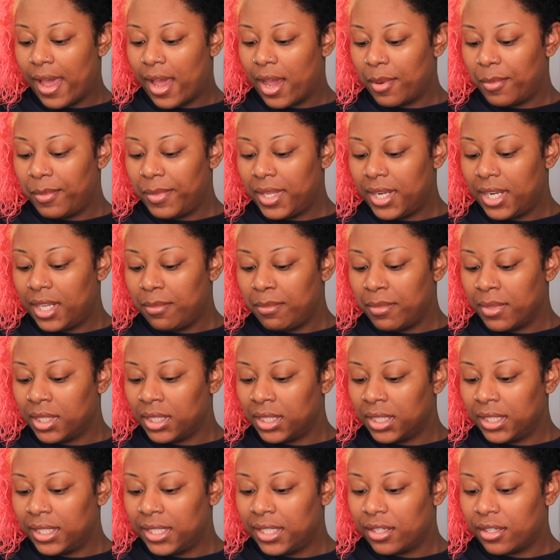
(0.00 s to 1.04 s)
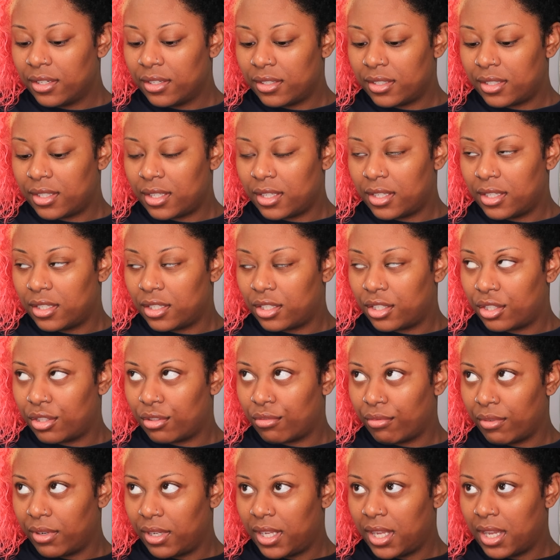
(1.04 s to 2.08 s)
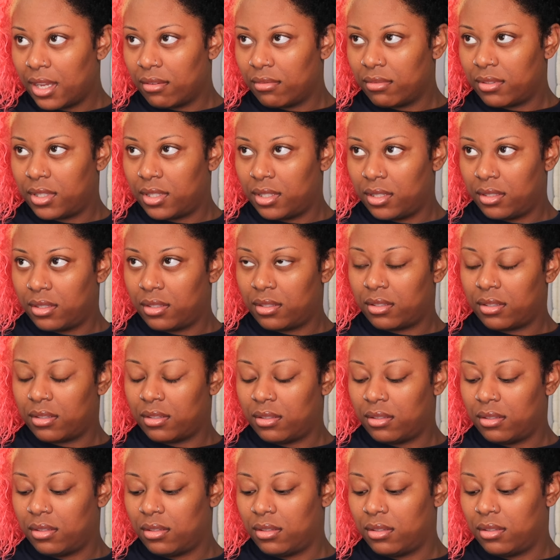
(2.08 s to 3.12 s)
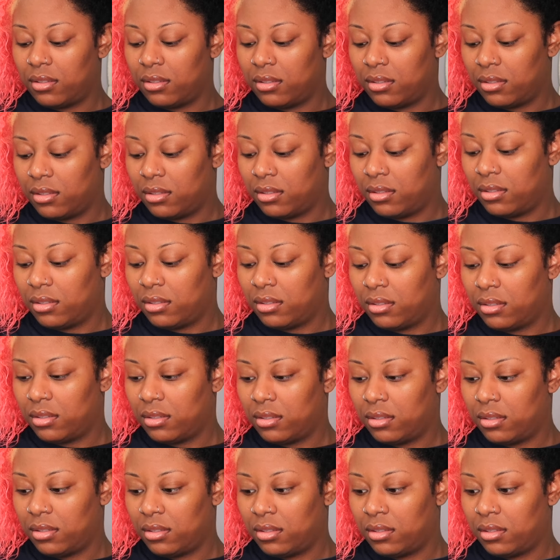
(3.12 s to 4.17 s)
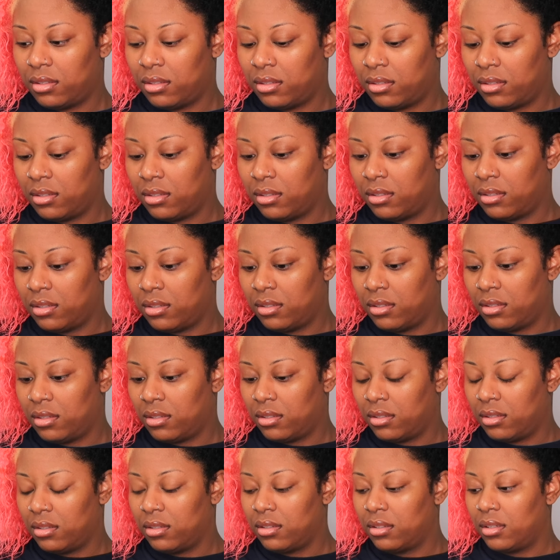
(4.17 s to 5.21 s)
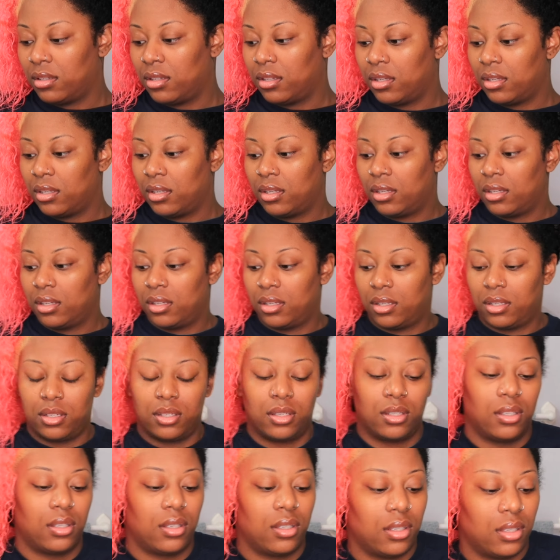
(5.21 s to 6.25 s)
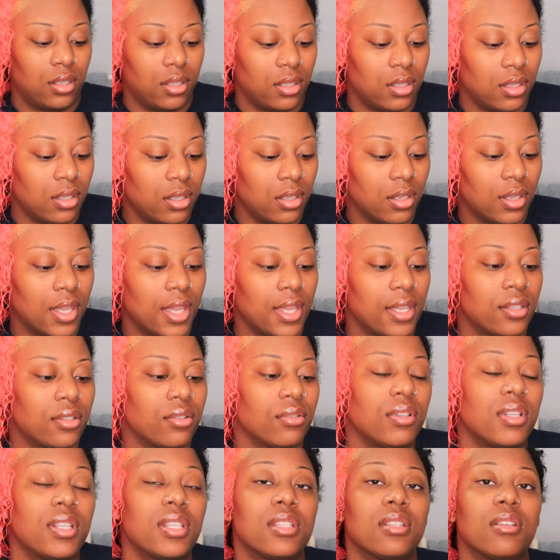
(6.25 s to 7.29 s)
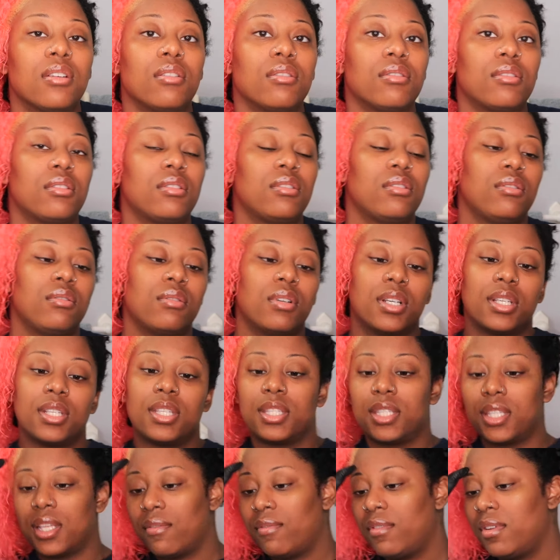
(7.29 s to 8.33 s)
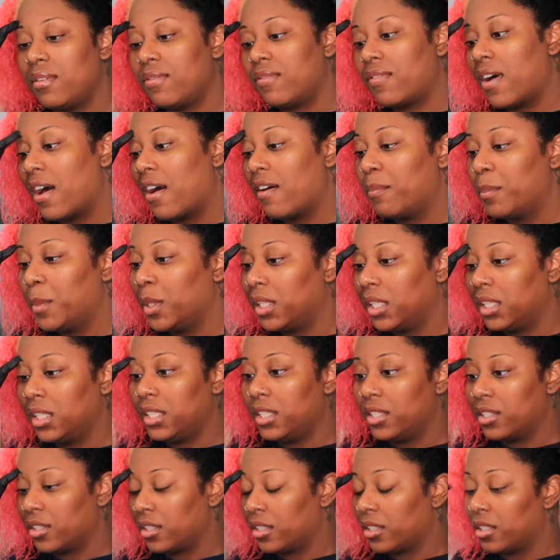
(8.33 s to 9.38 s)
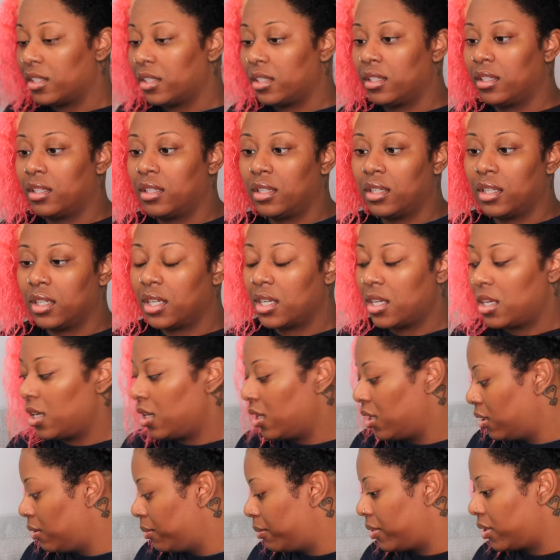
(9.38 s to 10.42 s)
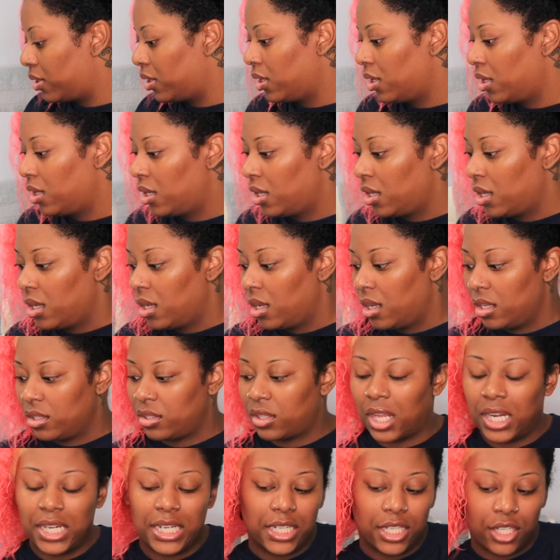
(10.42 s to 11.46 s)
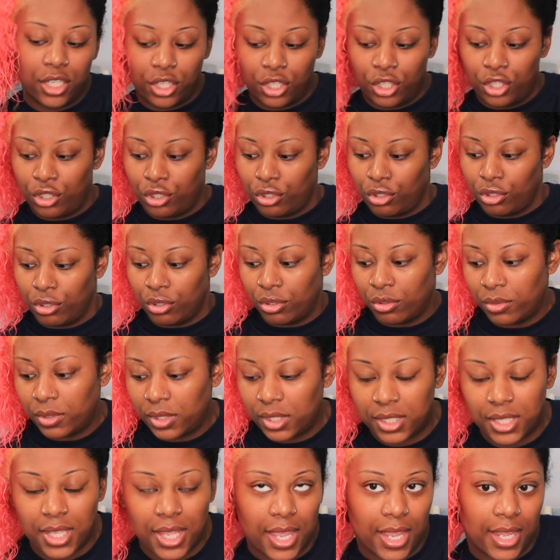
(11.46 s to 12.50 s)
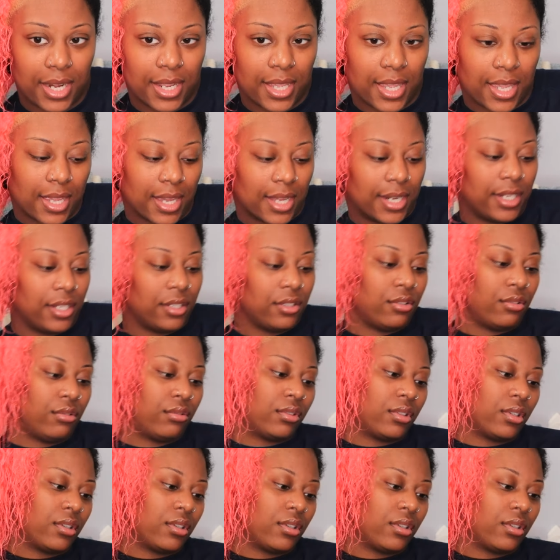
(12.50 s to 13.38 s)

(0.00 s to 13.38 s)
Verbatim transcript: how many milliliters is three ounces? It's 88.72 milliliters. Okay, so this goes to a 75 milliliter cup. So I need to do, what is it, 88? I need to do